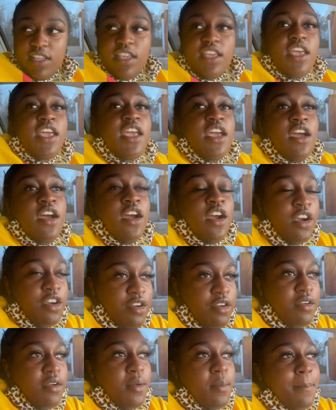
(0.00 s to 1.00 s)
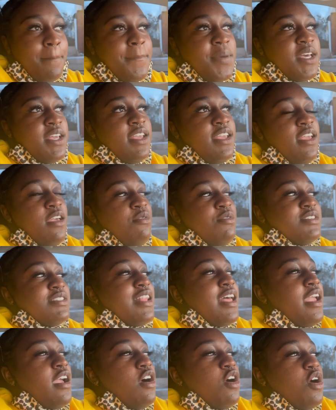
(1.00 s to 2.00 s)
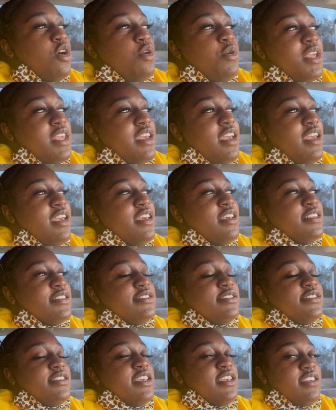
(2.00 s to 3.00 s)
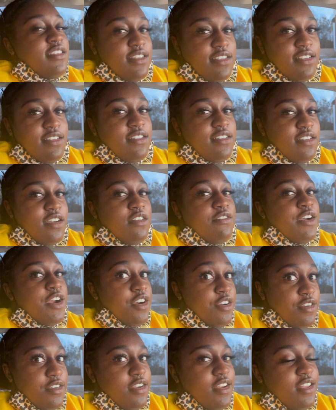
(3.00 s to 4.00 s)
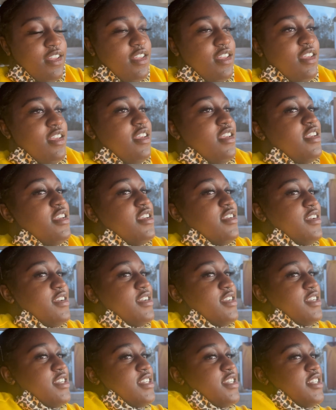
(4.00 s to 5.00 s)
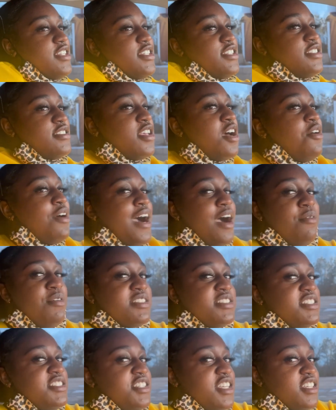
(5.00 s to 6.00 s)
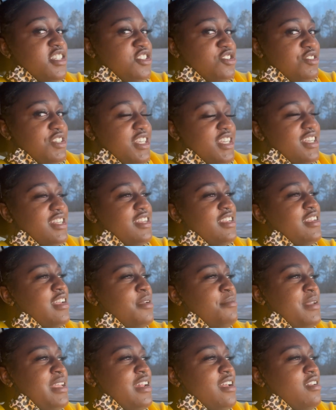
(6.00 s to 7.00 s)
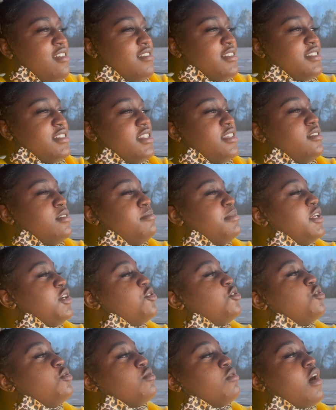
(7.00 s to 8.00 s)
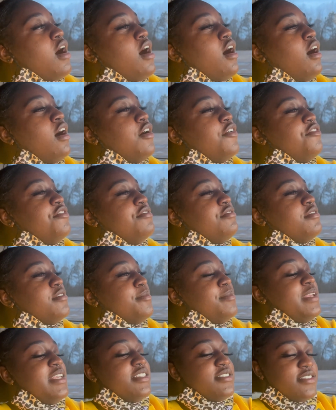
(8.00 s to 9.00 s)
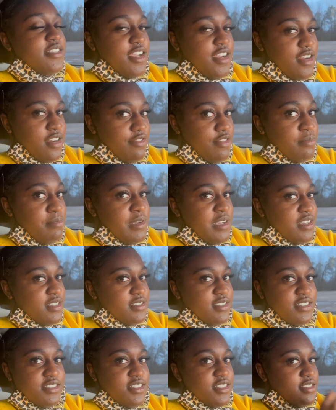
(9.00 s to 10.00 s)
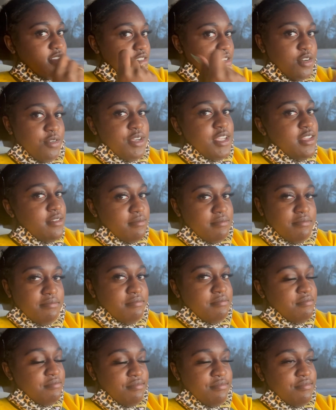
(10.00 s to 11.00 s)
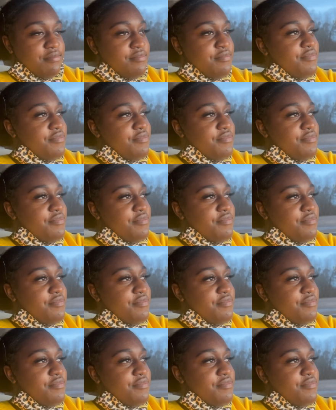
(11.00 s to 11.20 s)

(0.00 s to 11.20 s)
it hurt, but it was like a quick ass second of hurt. So I would suggest you get it. I mean, I don't see the big hoorah of being scared of a piercing. It's just a quick, And